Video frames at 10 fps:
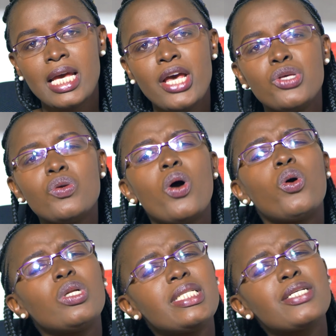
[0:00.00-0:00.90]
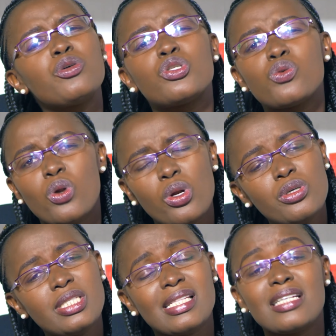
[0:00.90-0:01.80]
You are holding on to
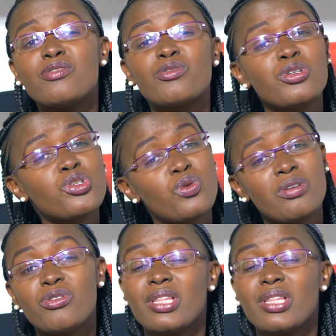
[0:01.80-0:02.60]
clothes that you've not worn for the